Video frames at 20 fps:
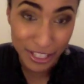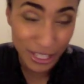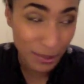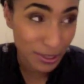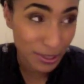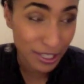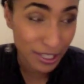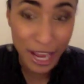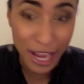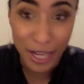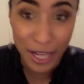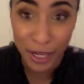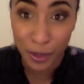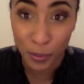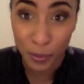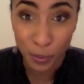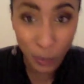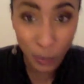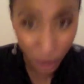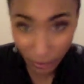She was like,
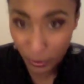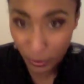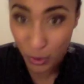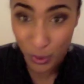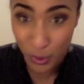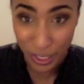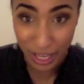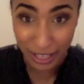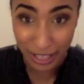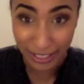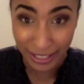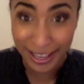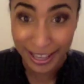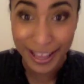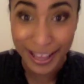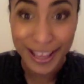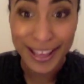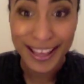what have you done?